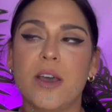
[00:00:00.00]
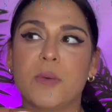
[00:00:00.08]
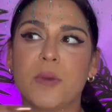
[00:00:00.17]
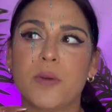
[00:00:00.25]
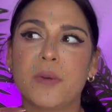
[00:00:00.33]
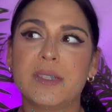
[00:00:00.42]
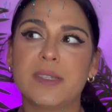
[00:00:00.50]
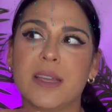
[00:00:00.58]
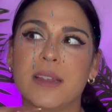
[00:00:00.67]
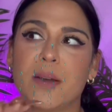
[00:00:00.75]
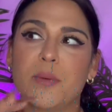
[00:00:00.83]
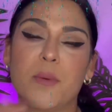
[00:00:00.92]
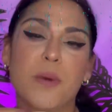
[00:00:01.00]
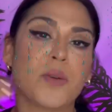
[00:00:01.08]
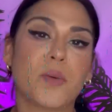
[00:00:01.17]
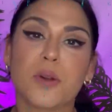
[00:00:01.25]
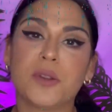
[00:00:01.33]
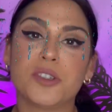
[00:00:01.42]
we always say that we want
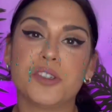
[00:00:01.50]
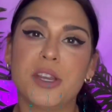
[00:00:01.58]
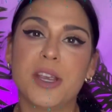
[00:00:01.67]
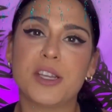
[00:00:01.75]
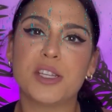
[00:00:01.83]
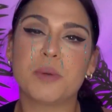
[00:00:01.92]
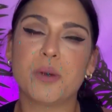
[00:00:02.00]
the world to change,